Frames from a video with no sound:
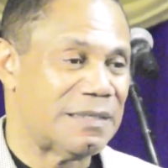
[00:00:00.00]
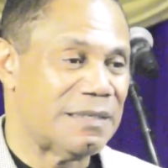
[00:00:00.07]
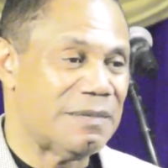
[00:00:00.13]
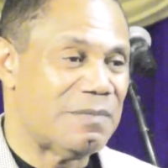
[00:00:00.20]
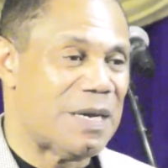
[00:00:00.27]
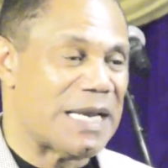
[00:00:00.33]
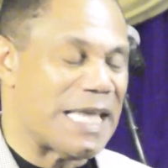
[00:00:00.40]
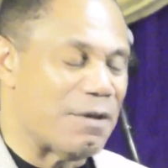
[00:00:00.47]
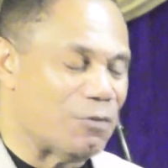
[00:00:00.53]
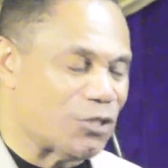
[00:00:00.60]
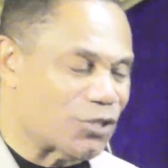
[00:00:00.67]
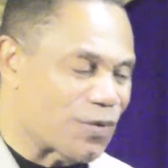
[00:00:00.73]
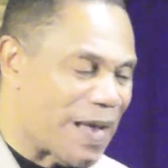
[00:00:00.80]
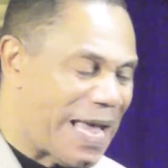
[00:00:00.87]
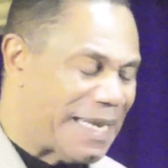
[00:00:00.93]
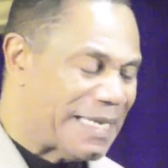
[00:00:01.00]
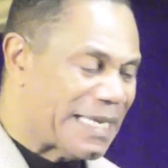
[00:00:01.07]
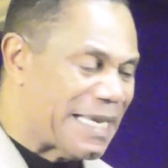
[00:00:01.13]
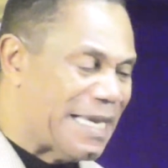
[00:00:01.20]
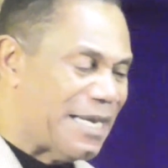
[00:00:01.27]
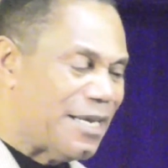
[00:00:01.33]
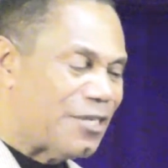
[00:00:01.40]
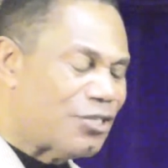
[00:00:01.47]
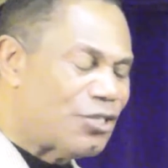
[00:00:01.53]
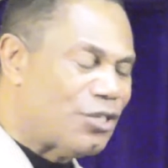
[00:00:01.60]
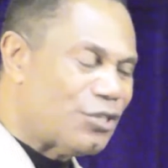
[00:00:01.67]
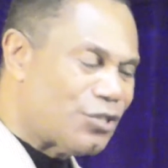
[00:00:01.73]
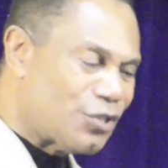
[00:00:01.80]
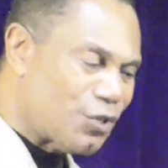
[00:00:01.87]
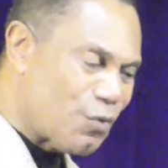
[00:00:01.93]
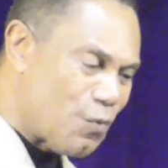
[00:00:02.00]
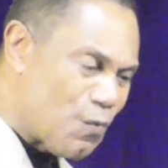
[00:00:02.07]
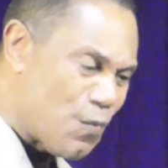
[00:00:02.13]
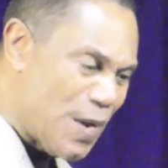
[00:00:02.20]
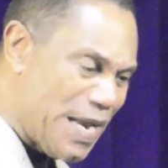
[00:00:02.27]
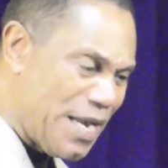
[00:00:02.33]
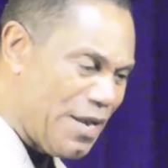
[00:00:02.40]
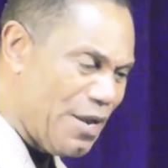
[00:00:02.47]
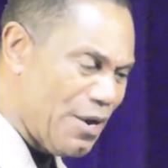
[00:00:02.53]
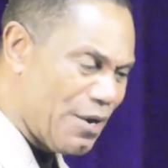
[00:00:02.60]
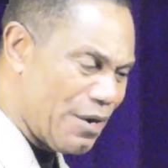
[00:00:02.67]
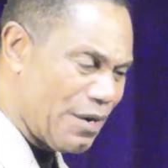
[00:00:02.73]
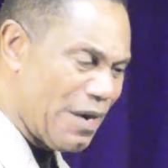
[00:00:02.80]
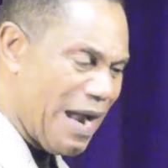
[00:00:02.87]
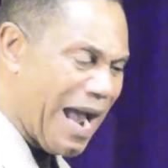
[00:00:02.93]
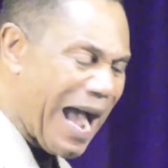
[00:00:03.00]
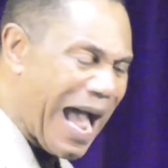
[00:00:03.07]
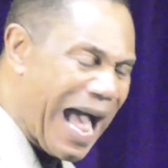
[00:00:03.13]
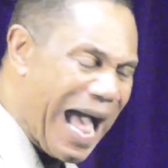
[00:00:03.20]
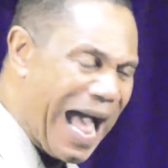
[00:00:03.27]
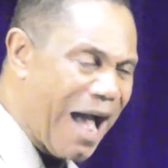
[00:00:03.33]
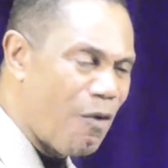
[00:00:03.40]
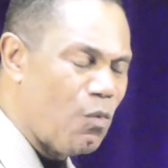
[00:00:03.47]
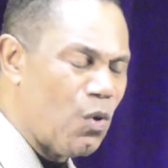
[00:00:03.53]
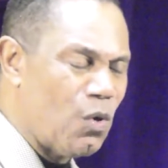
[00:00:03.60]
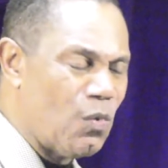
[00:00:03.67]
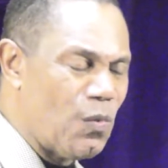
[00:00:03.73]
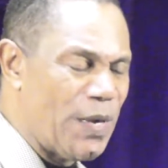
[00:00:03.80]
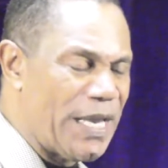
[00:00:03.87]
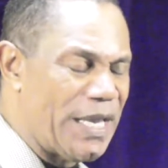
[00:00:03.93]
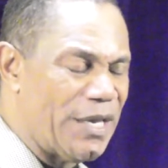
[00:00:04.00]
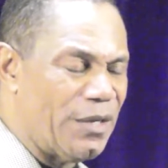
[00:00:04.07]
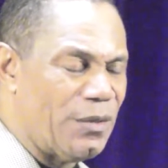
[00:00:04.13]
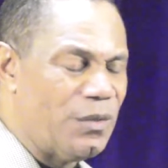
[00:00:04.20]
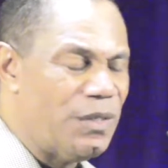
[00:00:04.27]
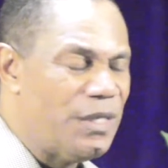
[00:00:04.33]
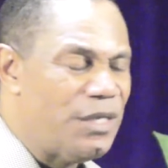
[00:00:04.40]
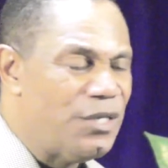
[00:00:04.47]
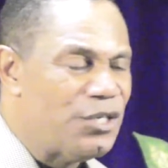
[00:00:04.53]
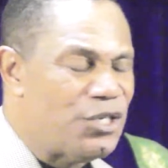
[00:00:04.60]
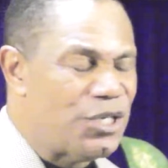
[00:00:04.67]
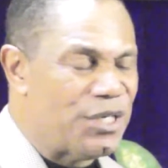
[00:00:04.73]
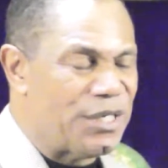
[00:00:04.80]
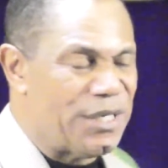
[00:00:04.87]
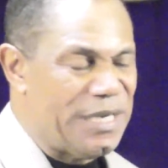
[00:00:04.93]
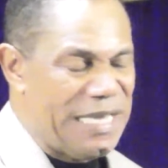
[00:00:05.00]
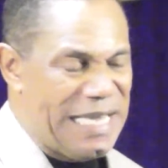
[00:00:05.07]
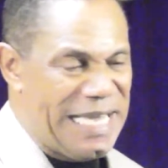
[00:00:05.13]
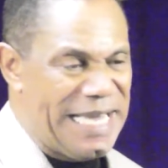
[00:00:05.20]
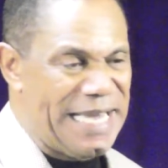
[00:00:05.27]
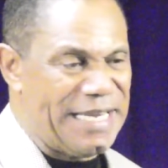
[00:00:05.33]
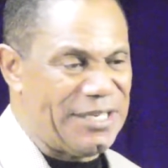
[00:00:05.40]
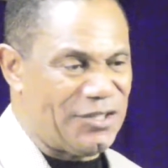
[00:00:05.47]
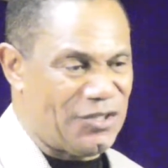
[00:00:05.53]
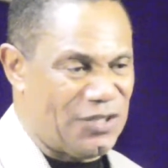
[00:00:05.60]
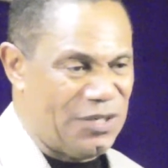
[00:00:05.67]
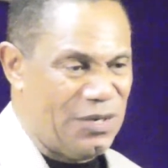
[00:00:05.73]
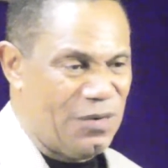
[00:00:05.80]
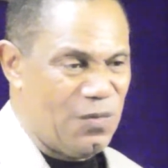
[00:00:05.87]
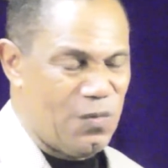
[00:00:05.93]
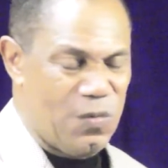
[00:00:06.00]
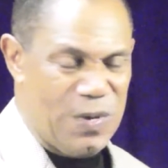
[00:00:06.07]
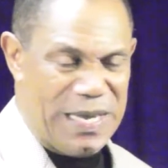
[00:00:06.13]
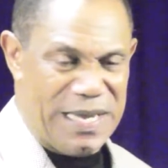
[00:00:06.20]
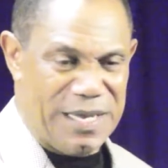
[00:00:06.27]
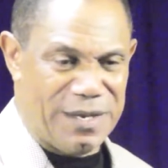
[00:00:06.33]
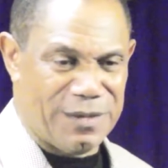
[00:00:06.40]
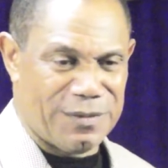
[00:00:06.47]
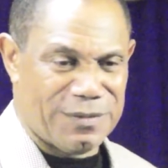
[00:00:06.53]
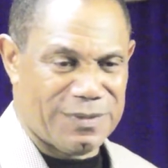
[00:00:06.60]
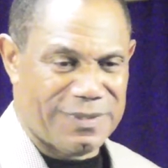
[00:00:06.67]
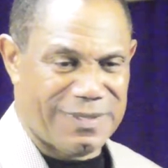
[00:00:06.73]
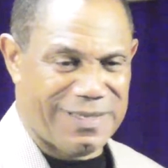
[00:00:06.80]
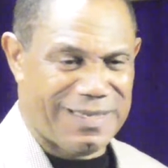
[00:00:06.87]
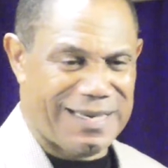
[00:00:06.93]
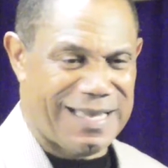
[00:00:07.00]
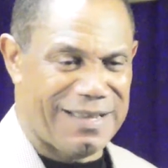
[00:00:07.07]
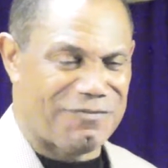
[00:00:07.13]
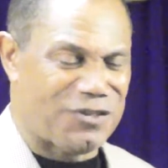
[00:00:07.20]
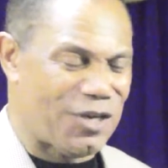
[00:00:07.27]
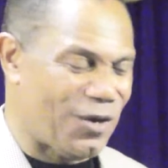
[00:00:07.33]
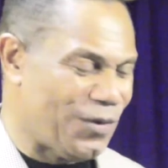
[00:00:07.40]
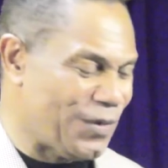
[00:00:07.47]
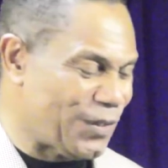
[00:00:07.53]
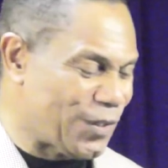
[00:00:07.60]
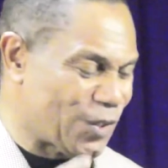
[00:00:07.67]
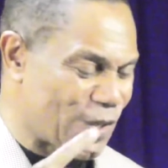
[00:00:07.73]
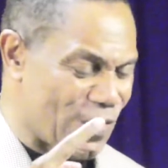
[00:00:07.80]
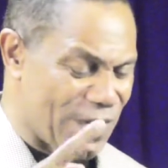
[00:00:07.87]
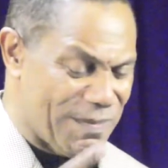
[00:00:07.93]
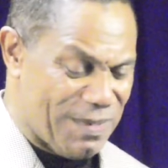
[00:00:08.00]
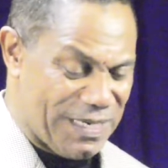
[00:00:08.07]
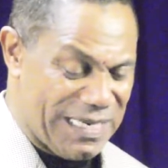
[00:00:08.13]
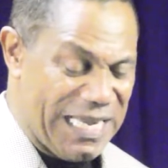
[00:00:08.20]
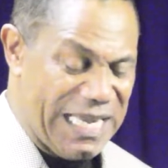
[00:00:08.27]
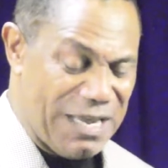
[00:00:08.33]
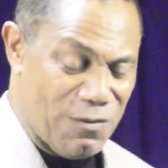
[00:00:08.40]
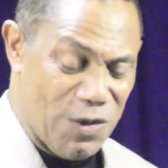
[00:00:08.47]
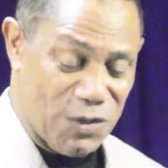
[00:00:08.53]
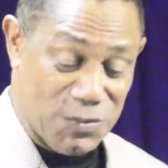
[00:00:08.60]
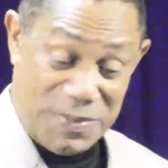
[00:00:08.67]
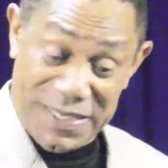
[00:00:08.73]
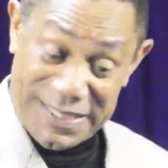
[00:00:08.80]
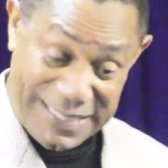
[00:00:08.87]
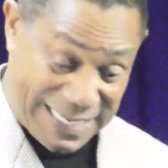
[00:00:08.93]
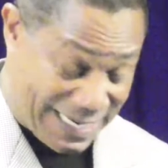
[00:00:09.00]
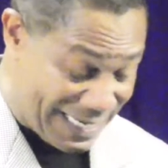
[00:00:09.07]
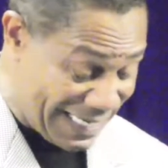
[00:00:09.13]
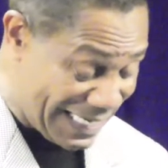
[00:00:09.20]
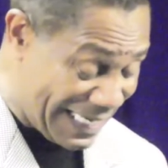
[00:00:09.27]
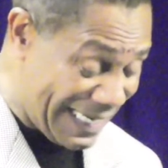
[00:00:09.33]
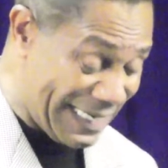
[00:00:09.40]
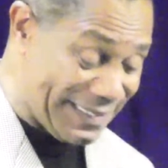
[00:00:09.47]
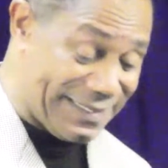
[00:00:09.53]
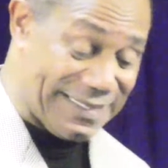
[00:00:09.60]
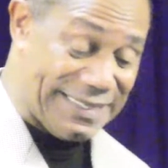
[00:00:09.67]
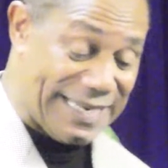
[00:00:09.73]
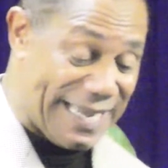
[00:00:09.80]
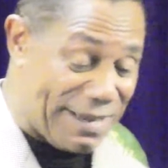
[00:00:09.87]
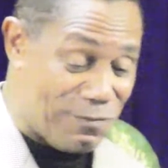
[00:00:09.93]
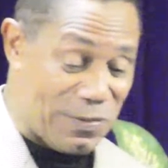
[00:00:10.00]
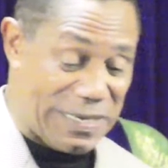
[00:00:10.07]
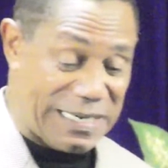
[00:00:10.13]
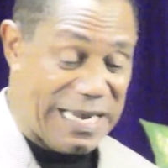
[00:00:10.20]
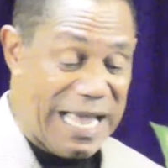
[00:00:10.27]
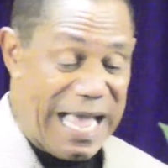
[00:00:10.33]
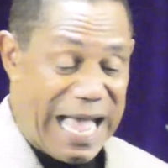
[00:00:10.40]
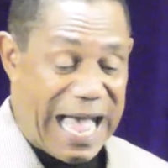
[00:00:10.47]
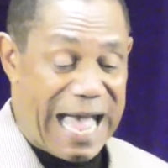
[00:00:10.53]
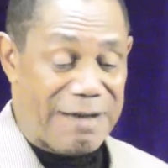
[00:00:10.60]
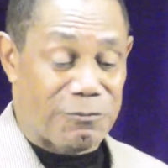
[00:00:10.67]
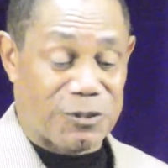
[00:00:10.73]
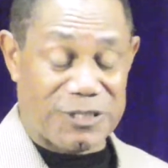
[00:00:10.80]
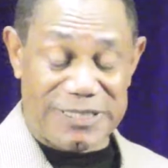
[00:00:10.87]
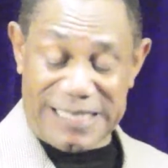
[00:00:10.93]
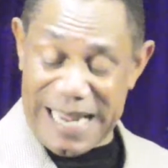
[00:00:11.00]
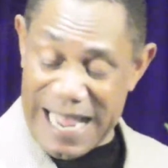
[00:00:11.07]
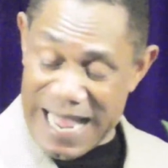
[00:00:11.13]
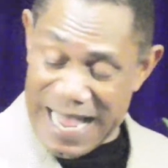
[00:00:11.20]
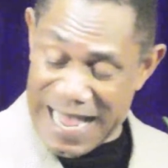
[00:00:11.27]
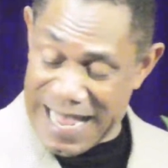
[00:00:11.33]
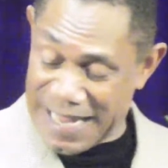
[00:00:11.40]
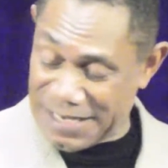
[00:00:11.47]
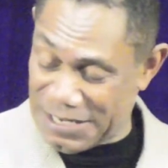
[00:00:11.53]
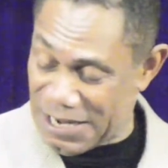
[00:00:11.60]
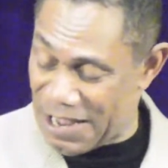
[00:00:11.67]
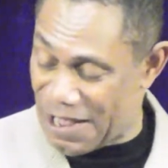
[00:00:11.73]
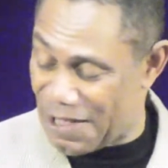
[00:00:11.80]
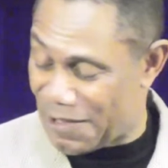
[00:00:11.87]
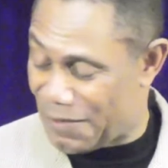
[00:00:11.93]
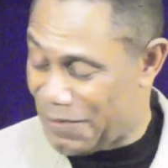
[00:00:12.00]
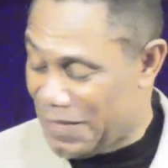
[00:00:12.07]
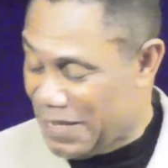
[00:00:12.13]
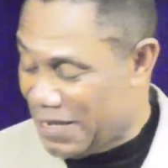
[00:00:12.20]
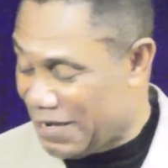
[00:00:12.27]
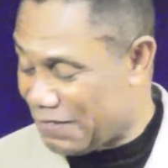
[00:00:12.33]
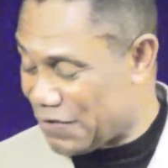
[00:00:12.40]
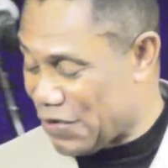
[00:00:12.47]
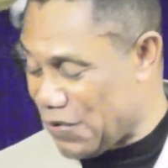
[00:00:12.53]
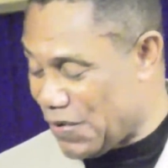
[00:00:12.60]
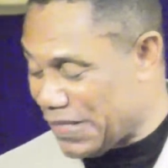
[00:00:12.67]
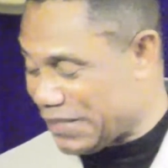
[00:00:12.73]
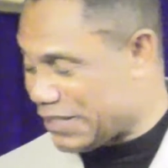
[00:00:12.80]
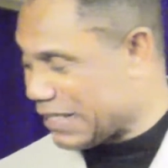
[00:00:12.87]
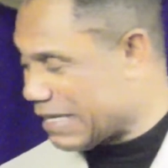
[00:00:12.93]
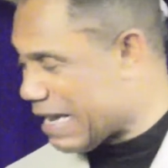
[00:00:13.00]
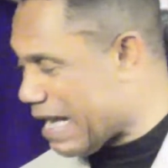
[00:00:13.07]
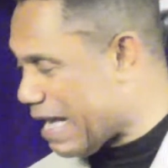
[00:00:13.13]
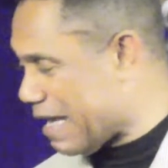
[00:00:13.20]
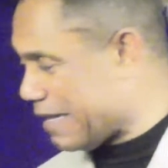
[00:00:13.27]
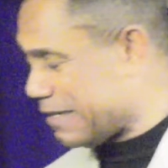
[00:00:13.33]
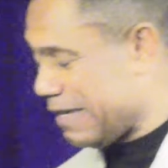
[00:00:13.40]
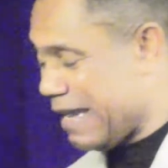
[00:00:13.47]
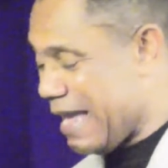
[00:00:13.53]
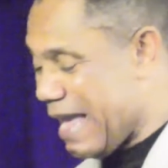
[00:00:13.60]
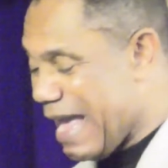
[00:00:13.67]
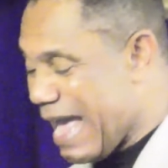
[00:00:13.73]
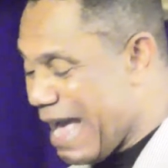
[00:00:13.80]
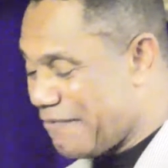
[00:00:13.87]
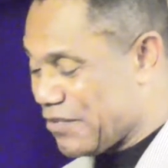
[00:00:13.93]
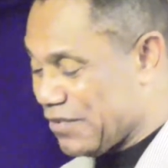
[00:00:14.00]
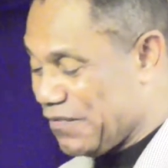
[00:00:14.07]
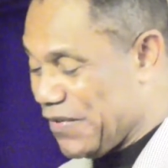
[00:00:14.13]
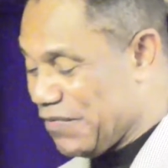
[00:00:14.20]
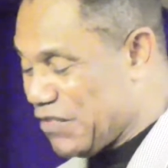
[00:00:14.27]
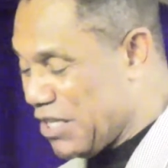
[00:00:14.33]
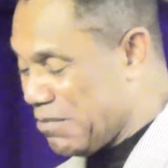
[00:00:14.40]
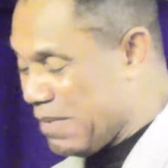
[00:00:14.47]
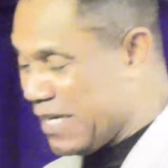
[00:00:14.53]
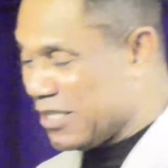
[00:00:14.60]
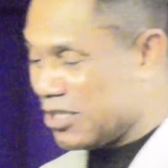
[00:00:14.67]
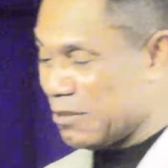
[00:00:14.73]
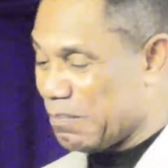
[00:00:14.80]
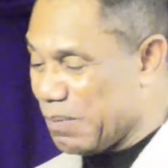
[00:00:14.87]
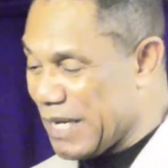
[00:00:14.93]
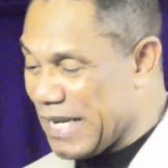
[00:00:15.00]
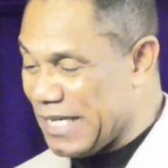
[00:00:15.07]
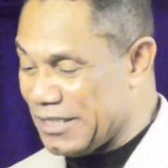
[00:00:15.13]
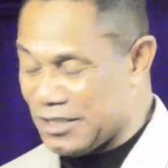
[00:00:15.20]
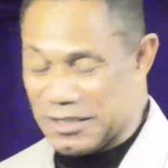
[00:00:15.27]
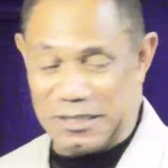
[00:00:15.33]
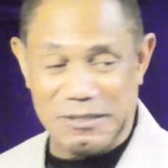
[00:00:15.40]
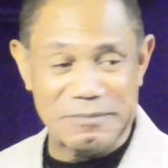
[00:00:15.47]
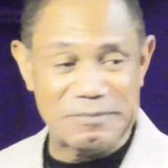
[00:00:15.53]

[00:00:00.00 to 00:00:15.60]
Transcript: But he was trying to get us to surrender our will to his will. And I've told the story, but he wants me to tell it again today. When I was tired, y'all, of going to God after 15 minutes of pleasure,